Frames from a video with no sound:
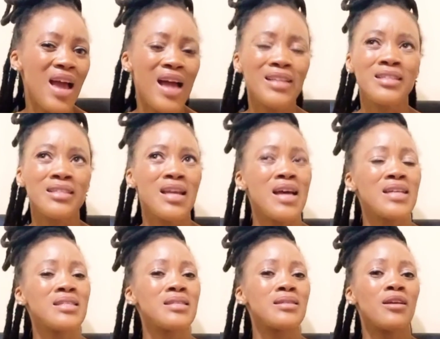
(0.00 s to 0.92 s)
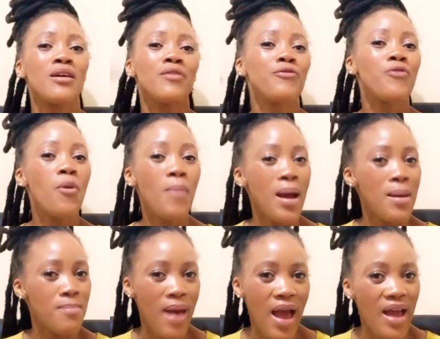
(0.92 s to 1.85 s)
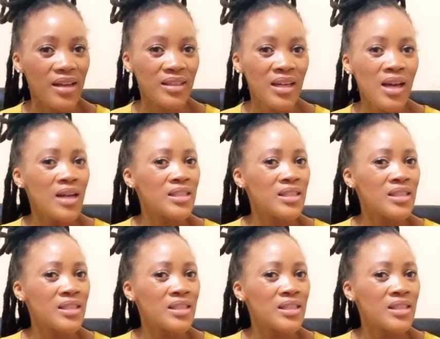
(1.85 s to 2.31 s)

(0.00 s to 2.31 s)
And as for my man,